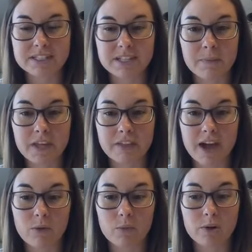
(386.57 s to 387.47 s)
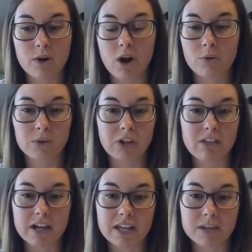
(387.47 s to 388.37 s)
this is something that we were all
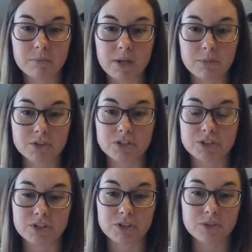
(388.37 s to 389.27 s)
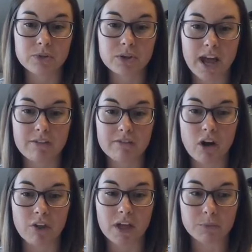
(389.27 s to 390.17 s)
really lucky to be able to do and
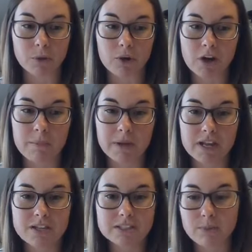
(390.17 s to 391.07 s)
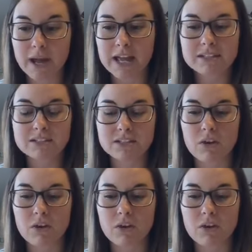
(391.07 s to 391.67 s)
have online programming in this way.